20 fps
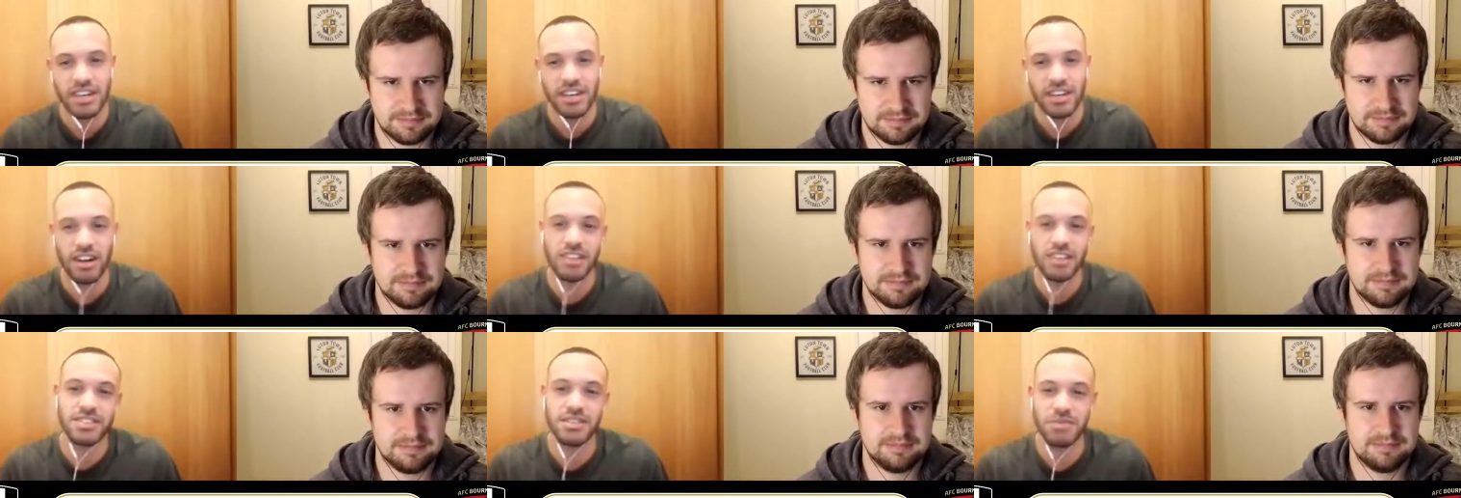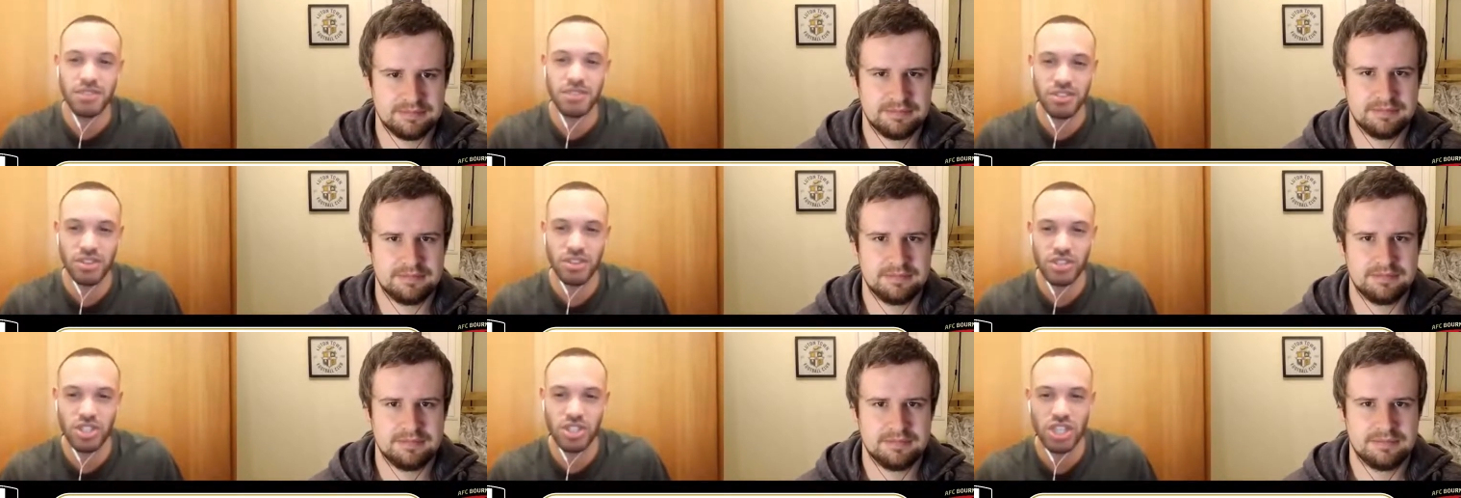Speaker 1: Kind of similar
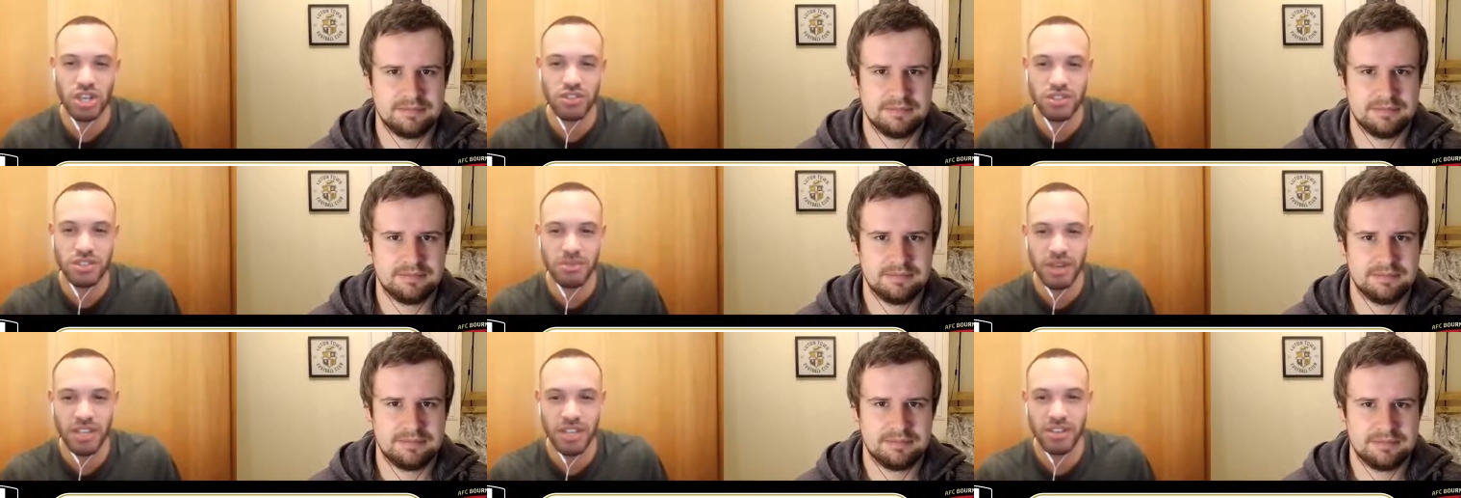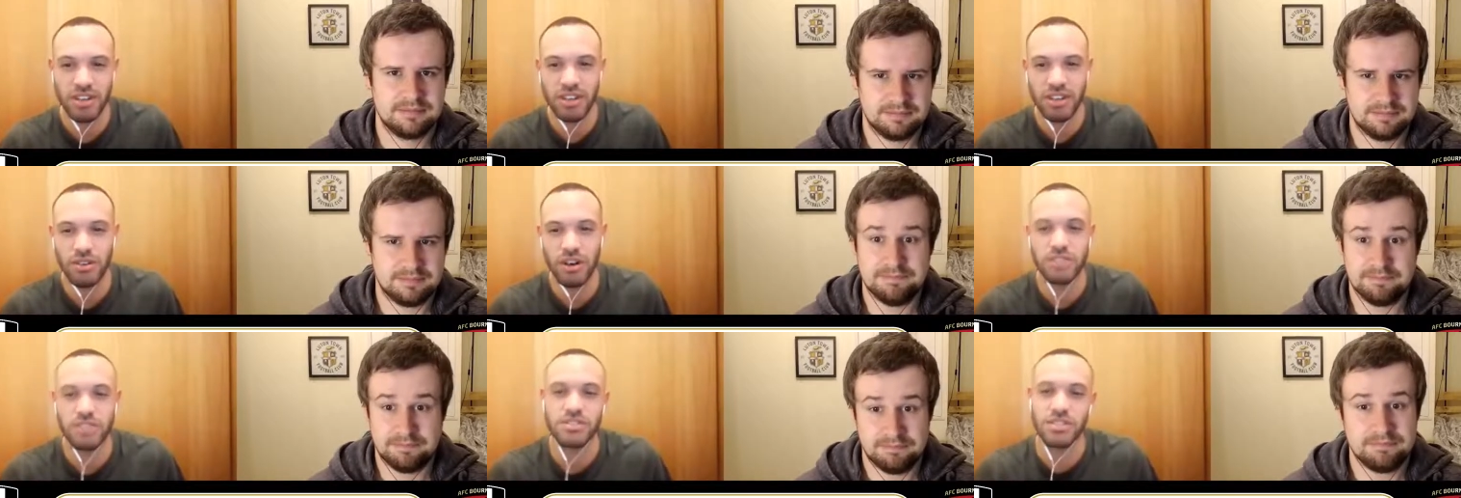to like Chelsea, Man
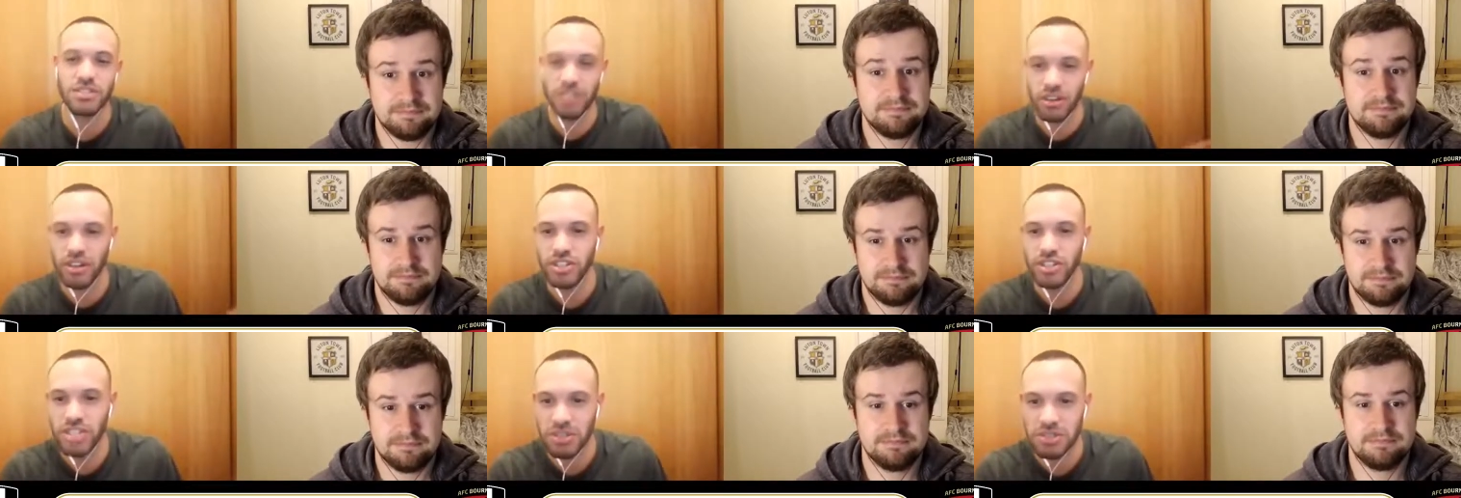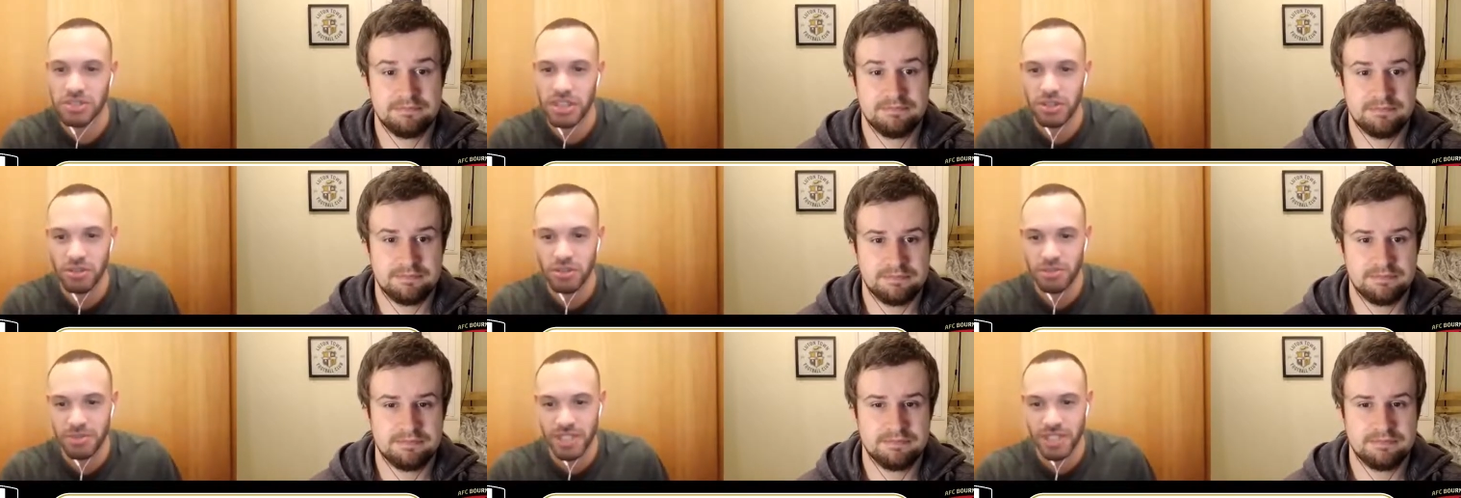United. I know Chelsea
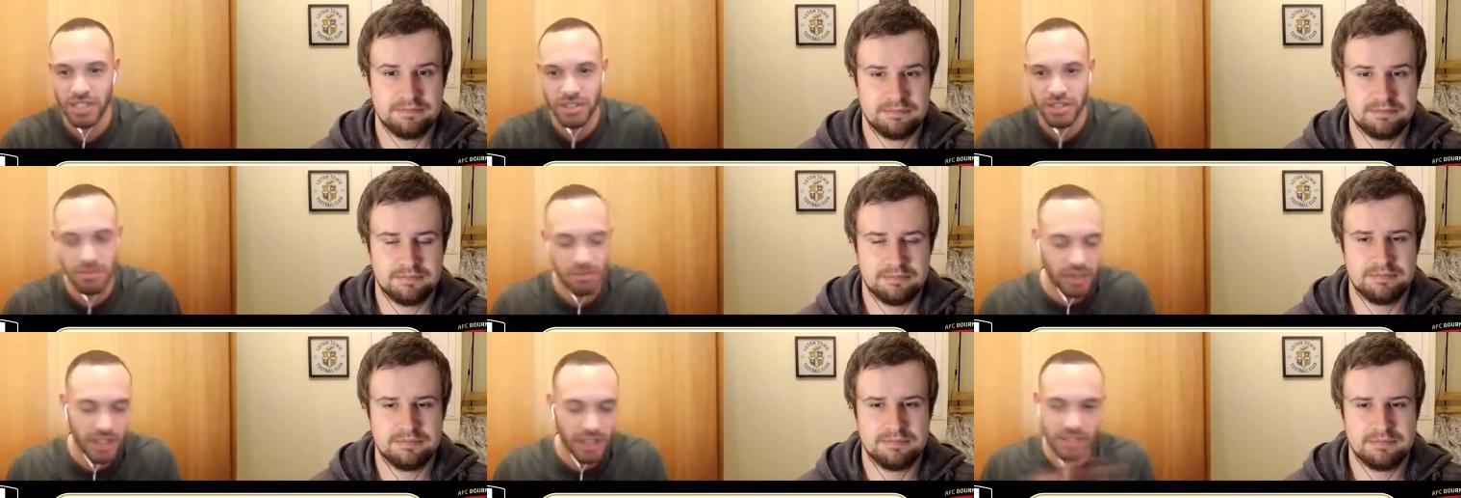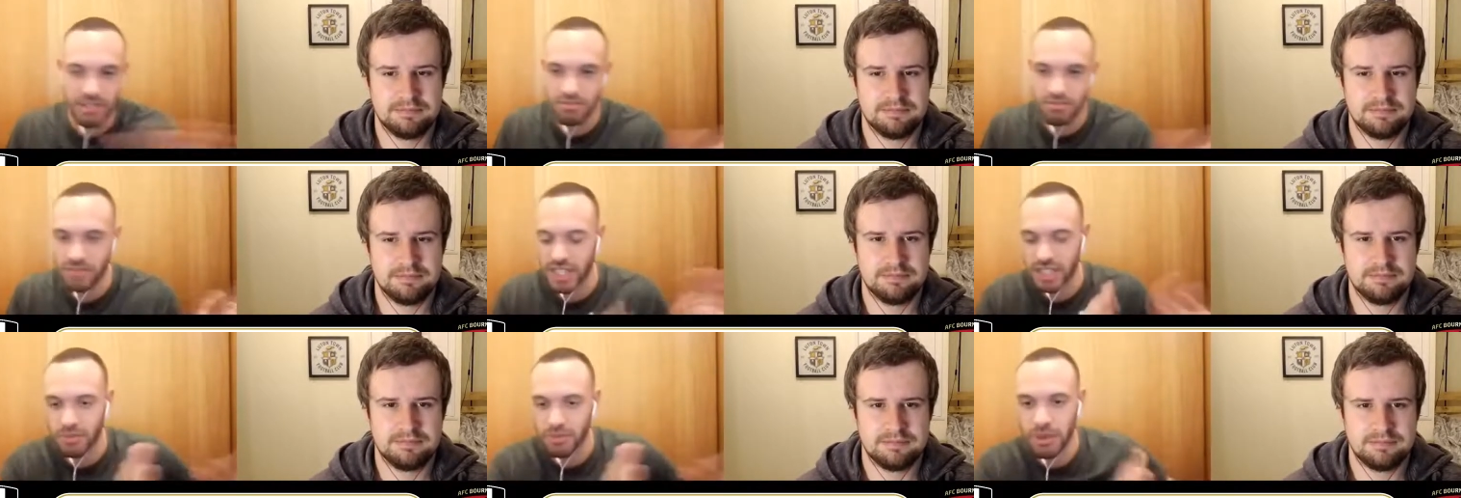had all the possession, but
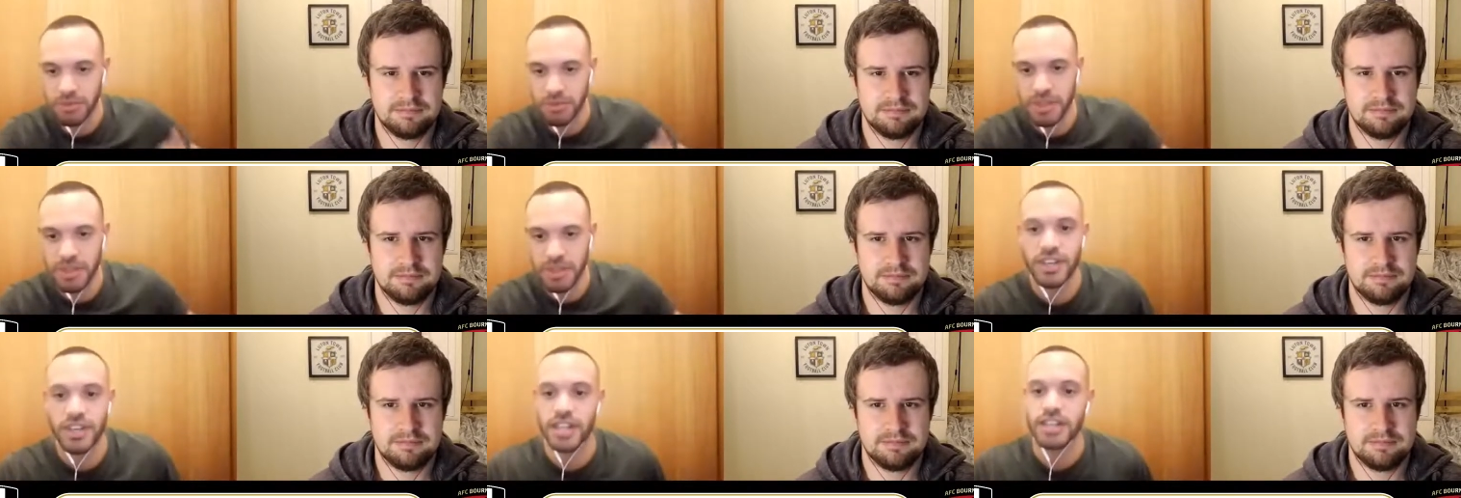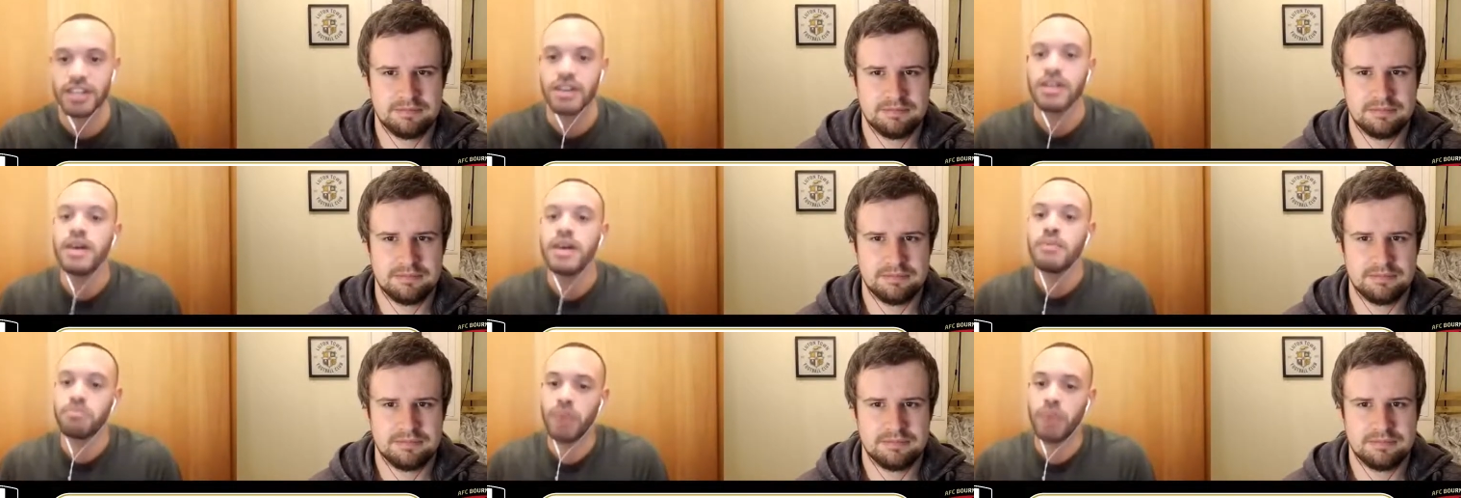that's the Premier League together.
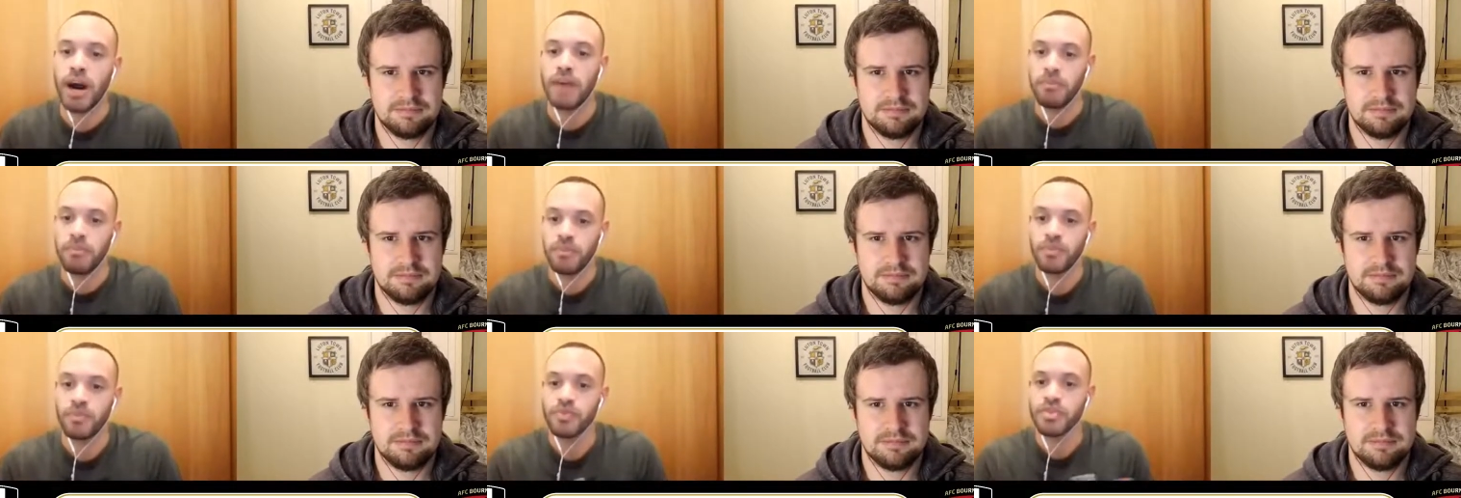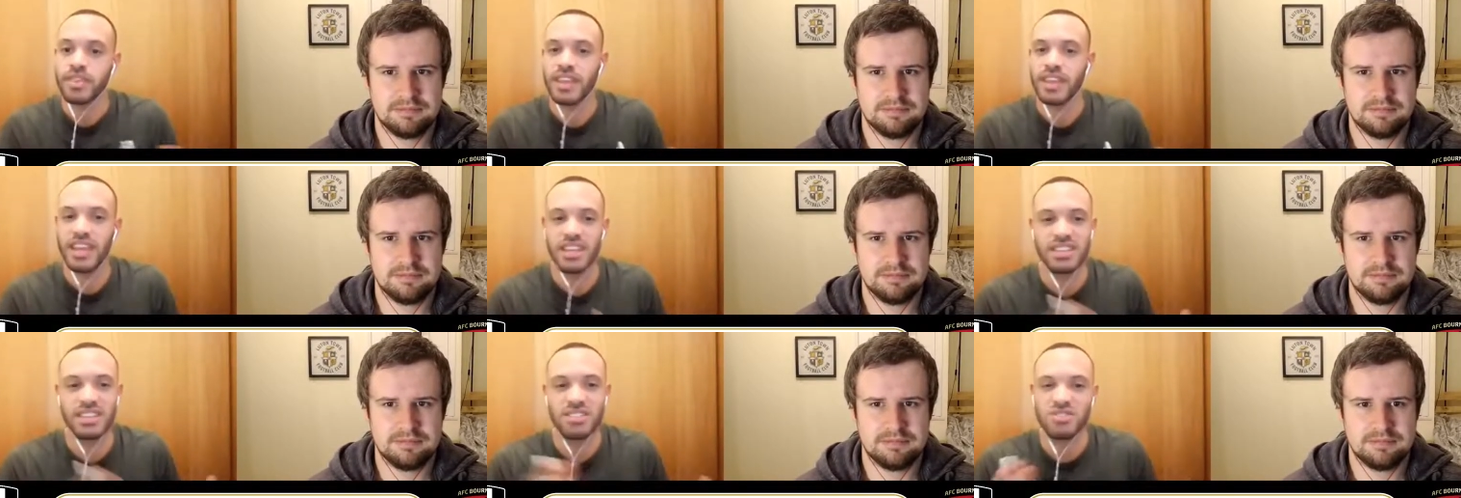But
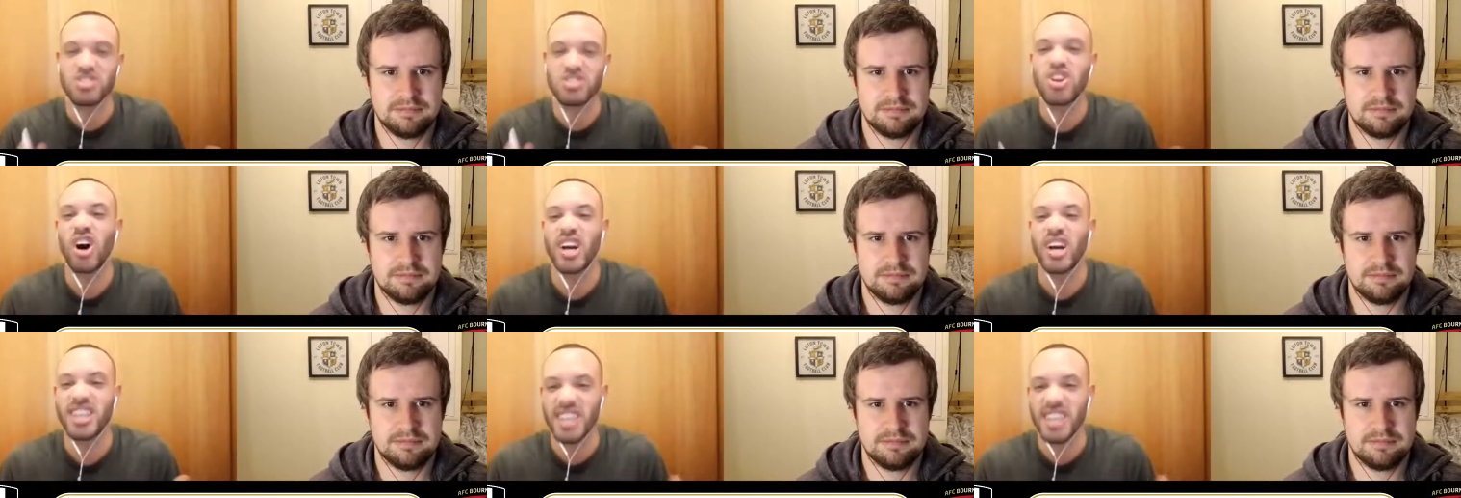it's tight and